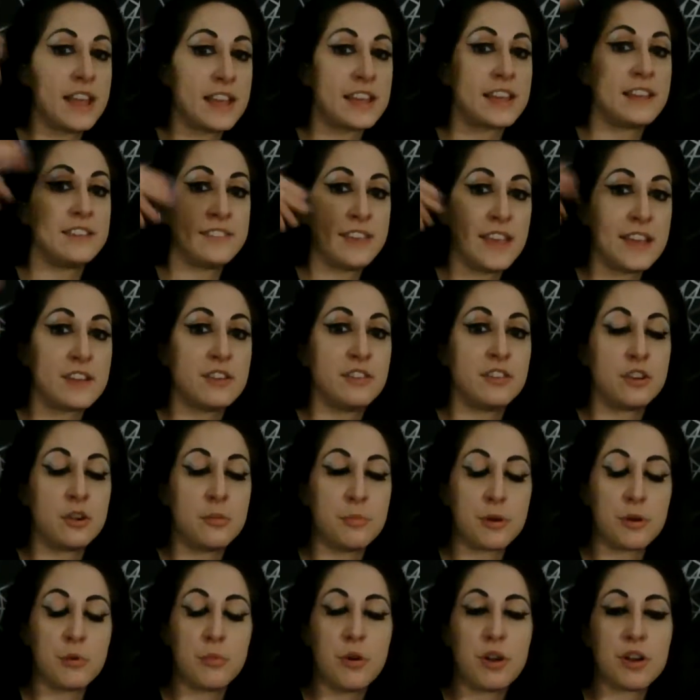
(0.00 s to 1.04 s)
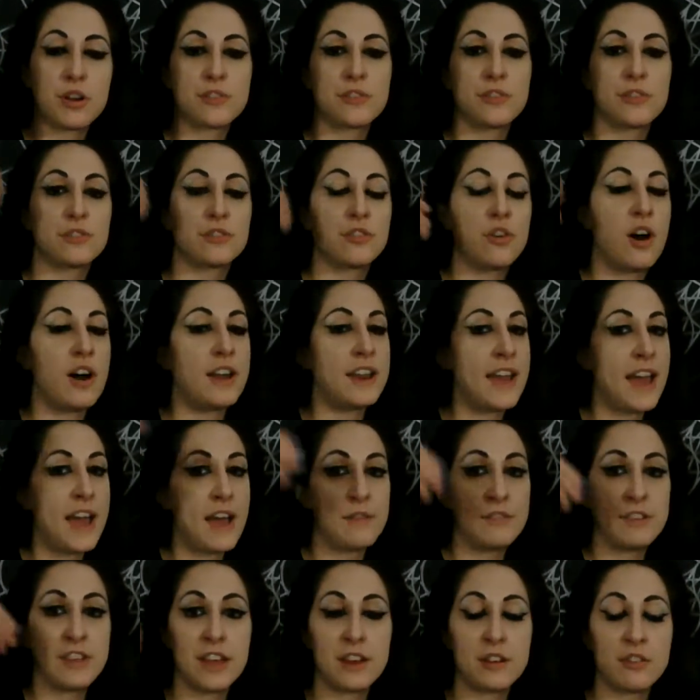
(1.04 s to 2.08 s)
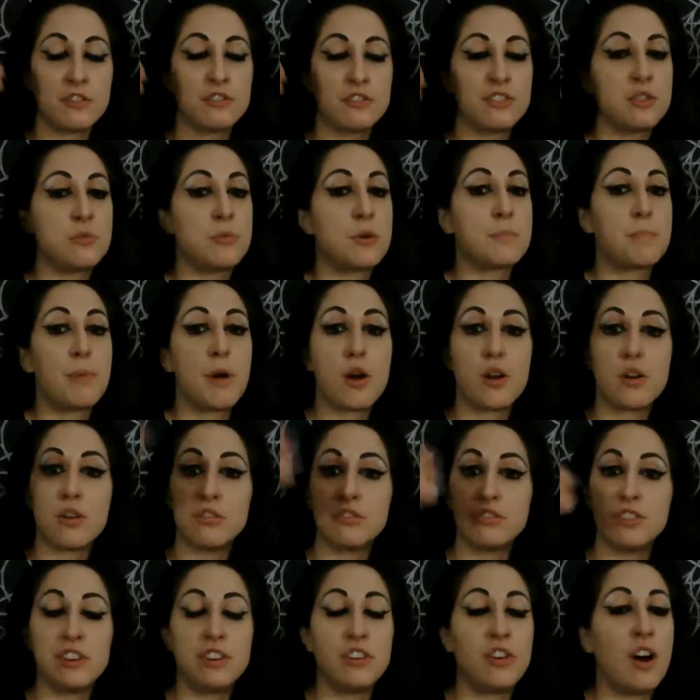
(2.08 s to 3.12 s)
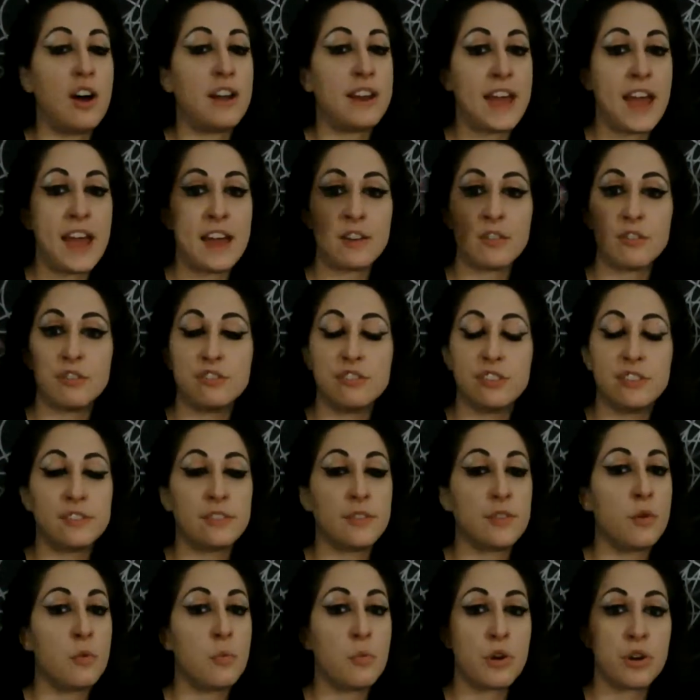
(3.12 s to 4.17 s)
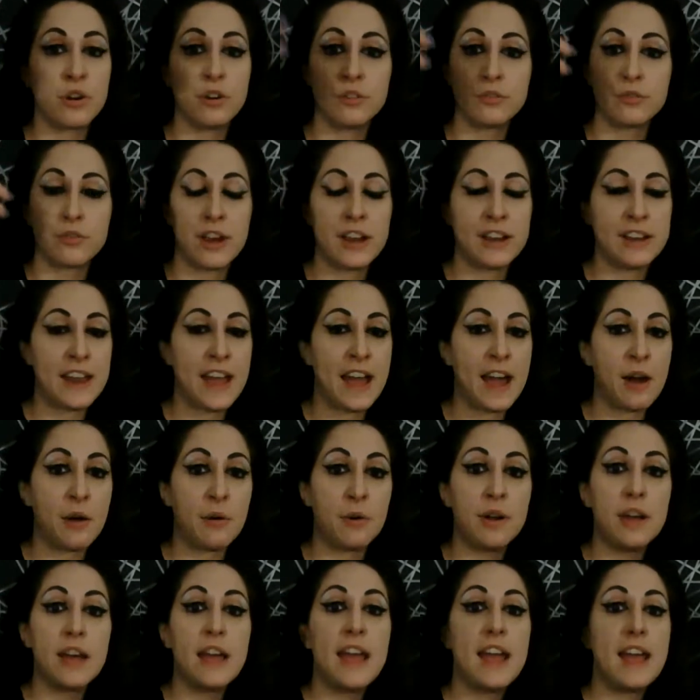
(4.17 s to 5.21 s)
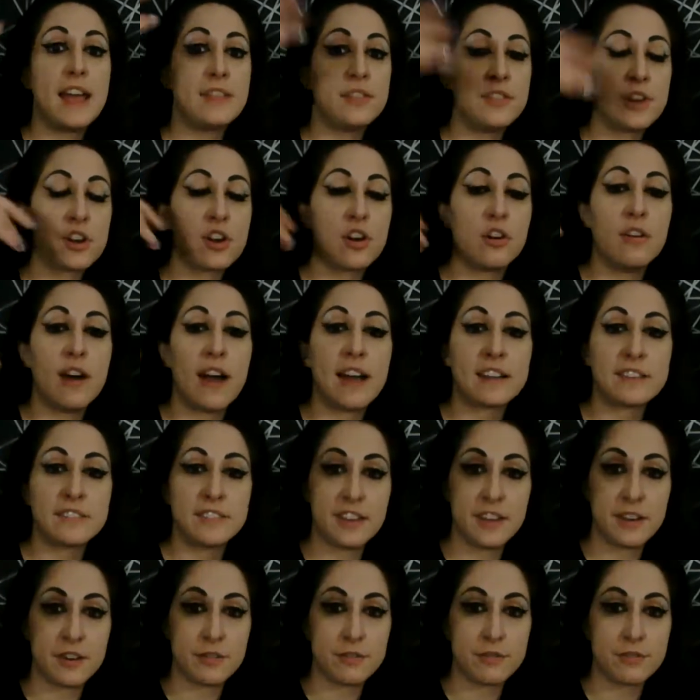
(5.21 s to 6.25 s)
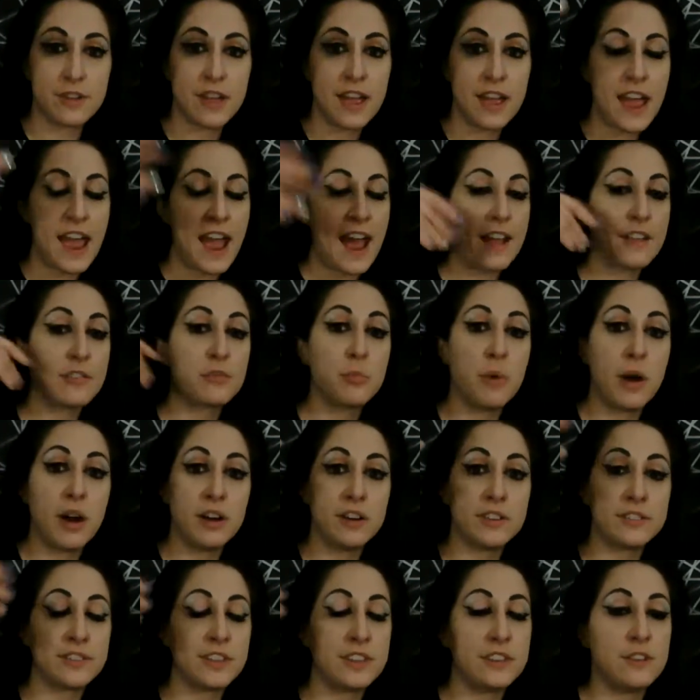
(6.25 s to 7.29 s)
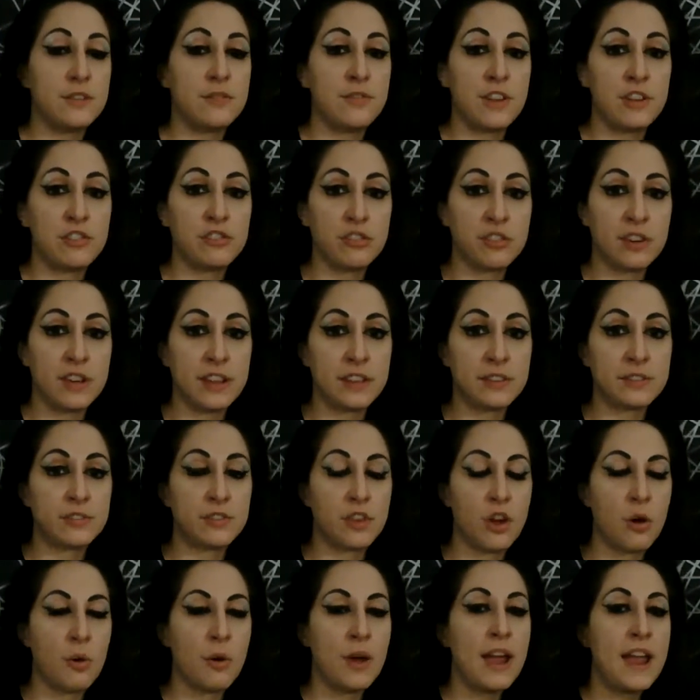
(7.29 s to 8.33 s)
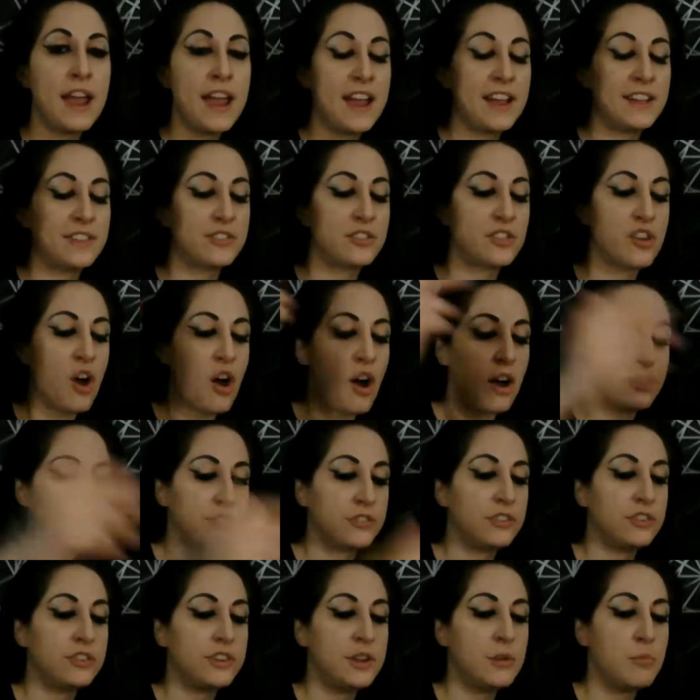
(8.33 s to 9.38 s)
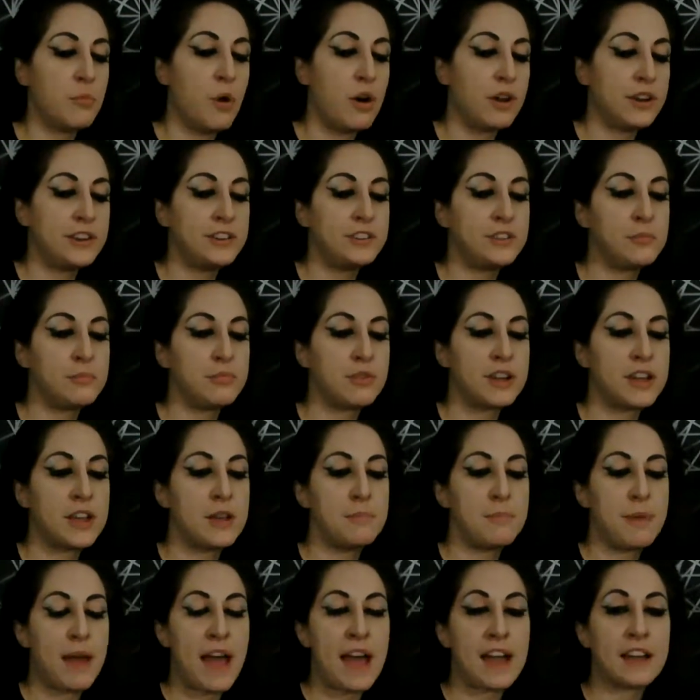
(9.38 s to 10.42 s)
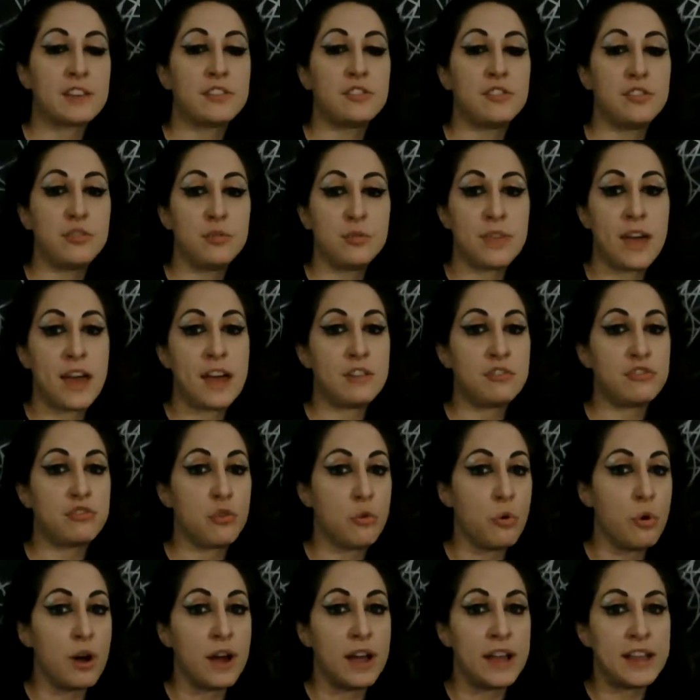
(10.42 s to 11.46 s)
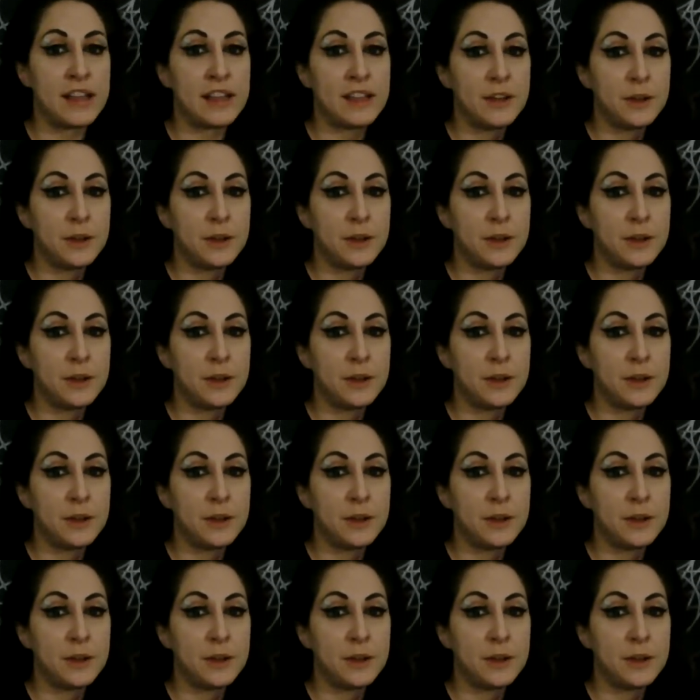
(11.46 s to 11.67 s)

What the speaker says: can take a little bit of work. There's a lot of heavy energy. We're purging a lot of energies in the world right now, in the collective as well as individually. So it's constantly wanting to bring it back to that joy.